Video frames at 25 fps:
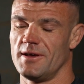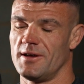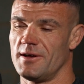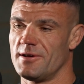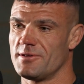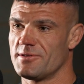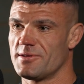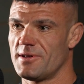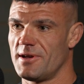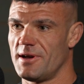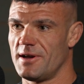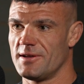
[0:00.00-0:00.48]
I
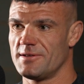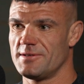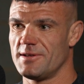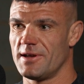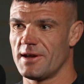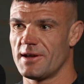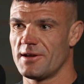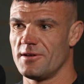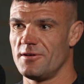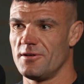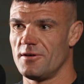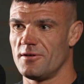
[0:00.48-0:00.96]
started
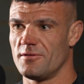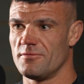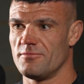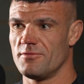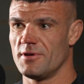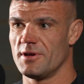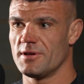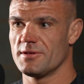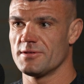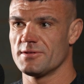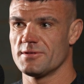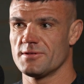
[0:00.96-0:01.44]
taking all
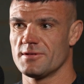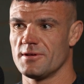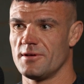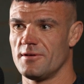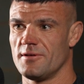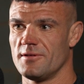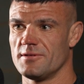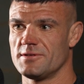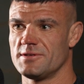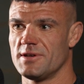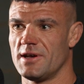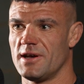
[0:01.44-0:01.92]
risks
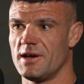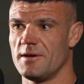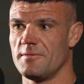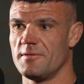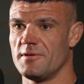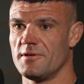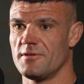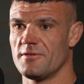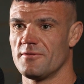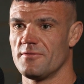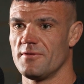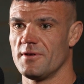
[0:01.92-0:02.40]
all the time
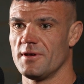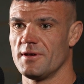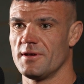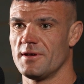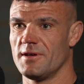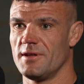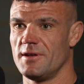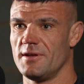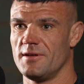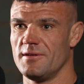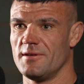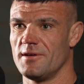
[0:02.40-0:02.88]
and just
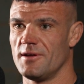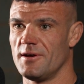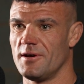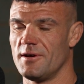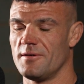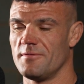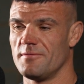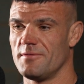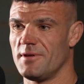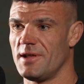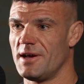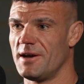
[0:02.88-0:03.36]
thinking, you
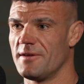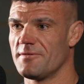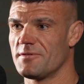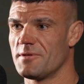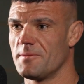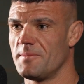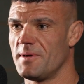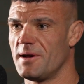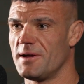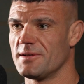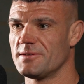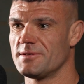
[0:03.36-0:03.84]
know, life's
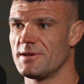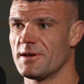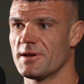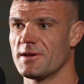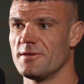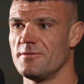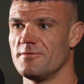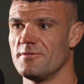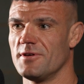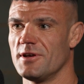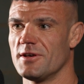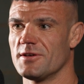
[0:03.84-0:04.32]
about
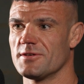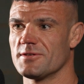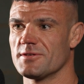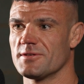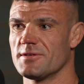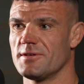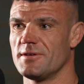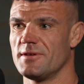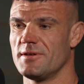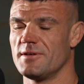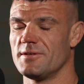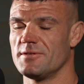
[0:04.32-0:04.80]
taking risks.
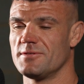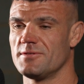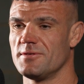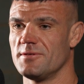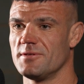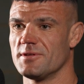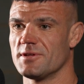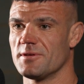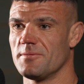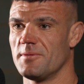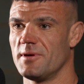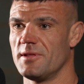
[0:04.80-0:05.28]
And as
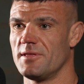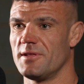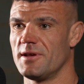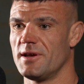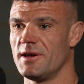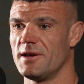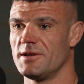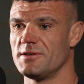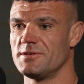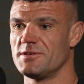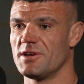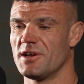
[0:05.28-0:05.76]
soon as I went
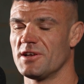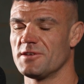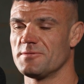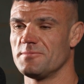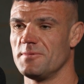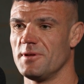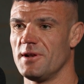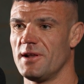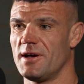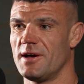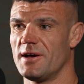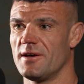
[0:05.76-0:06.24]
there, it changed
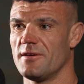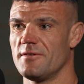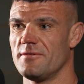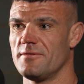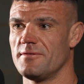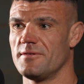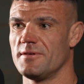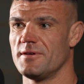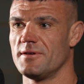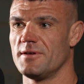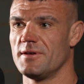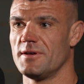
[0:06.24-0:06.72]
my life.
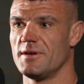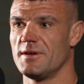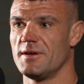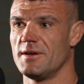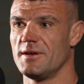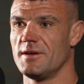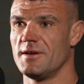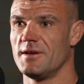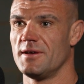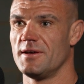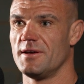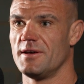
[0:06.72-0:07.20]

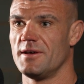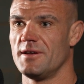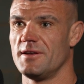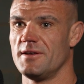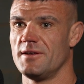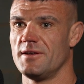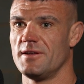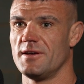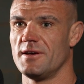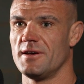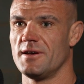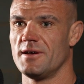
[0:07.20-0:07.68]

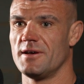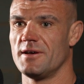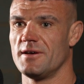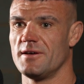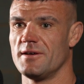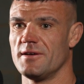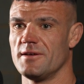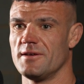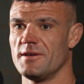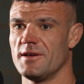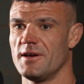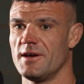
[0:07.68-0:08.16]
And
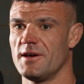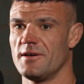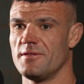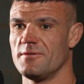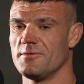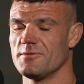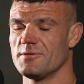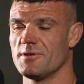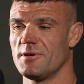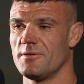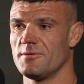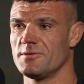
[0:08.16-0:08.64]
yeah, they
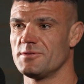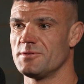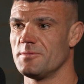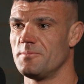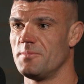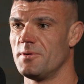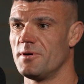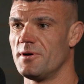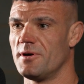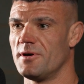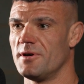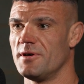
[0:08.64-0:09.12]
was always
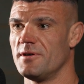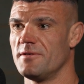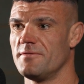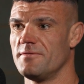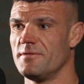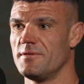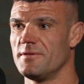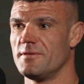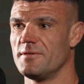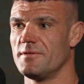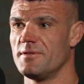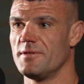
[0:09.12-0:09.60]
supportive.
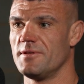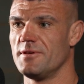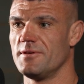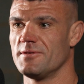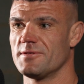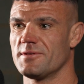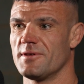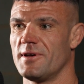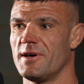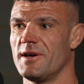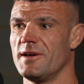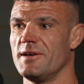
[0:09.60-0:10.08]
They
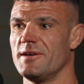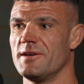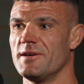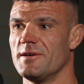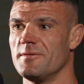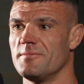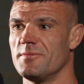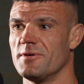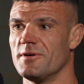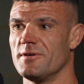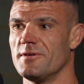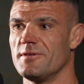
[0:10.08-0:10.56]
used to hate
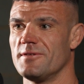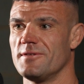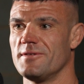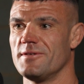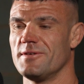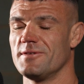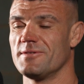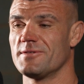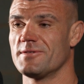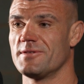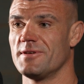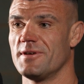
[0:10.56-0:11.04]
it, but
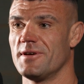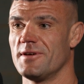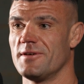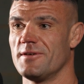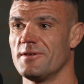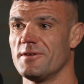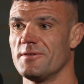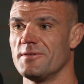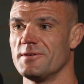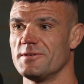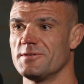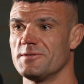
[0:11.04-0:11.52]
they used to
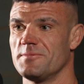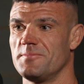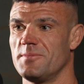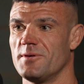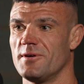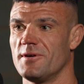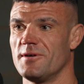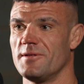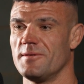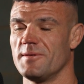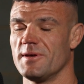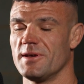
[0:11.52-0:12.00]
always
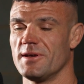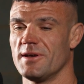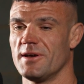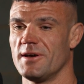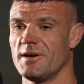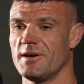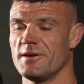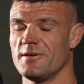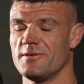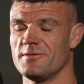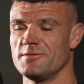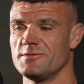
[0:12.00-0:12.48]
support me.
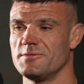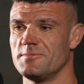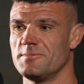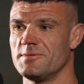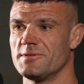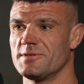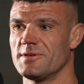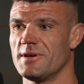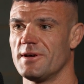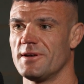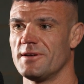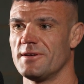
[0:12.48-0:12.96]
Yeah,
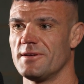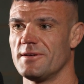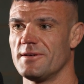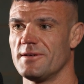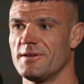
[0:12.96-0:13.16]
100%.